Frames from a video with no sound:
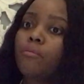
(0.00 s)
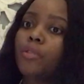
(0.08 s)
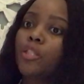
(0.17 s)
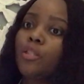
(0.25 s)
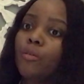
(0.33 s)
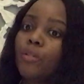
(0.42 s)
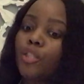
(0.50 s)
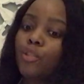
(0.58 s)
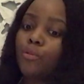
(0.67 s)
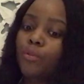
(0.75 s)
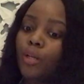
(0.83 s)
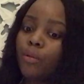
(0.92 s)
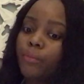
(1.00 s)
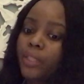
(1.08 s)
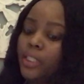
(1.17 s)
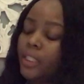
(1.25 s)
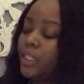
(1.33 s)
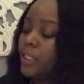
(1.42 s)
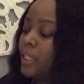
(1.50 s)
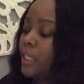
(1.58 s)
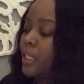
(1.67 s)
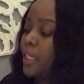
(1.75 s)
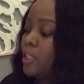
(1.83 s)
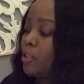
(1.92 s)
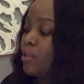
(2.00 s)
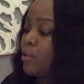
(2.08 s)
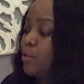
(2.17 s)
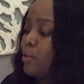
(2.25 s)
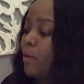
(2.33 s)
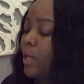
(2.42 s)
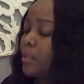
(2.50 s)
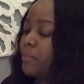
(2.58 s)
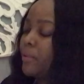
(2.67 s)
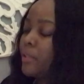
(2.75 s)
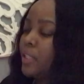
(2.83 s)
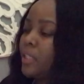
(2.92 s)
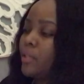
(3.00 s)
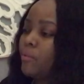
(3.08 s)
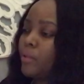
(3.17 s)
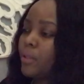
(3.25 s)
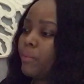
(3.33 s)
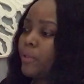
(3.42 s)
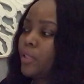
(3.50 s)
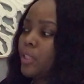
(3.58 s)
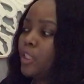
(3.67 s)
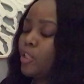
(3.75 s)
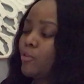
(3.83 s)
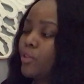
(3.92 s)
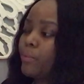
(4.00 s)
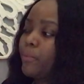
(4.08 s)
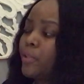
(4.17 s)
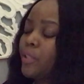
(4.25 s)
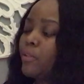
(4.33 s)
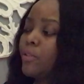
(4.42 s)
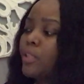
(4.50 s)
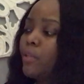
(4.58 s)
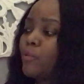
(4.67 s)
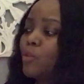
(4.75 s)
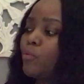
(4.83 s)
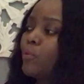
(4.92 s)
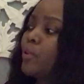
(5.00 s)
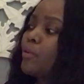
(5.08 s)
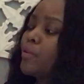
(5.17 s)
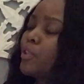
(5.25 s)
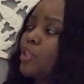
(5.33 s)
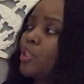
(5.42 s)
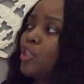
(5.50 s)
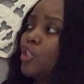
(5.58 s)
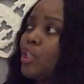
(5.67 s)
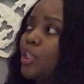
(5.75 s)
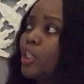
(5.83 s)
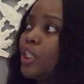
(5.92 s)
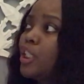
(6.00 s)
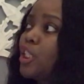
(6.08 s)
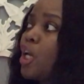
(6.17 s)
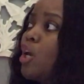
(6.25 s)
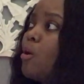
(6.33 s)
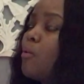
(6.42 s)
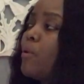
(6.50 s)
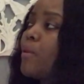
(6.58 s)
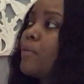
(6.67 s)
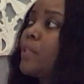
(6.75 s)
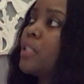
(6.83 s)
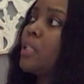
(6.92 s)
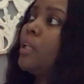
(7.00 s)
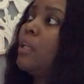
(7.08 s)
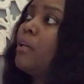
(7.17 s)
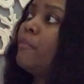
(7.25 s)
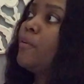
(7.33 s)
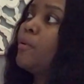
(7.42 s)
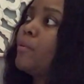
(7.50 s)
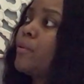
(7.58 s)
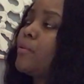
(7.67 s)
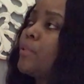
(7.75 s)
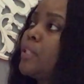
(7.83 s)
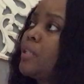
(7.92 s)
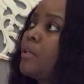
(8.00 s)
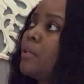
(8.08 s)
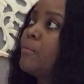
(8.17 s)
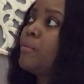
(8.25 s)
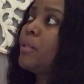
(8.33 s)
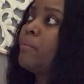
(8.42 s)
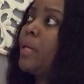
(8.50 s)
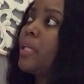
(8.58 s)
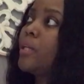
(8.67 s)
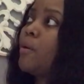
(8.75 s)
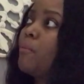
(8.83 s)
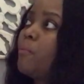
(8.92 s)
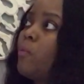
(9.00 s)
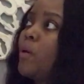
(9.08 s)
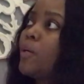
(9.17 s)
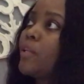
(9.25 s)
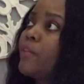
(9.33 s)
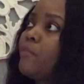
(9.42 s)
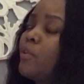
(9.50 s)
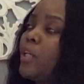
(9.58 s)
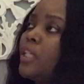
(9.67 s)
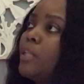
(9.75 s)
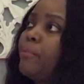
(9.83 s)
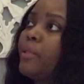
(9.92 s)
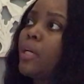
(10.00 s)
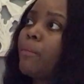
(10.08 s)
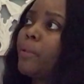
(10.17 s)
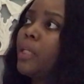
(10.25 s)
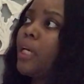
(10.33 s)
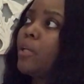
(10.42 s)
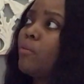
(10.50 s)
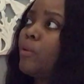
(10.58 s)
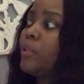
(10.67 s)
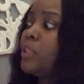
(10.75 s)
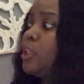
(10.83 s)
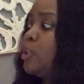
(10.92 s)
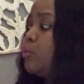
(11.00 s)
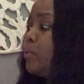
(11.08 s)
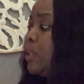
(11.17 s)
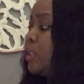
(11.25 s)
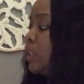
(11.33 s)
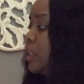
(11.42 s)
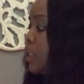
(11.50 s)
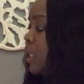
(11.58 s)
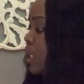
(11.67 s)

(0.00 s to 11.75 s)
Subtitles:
just so that you don't miss anything, and so you know how to proceed with the person that you're expressing yourself to, whether it's the judge, whether it's a lover, whether it's somebody at work. Even though I didn't pick up a lot of work situations,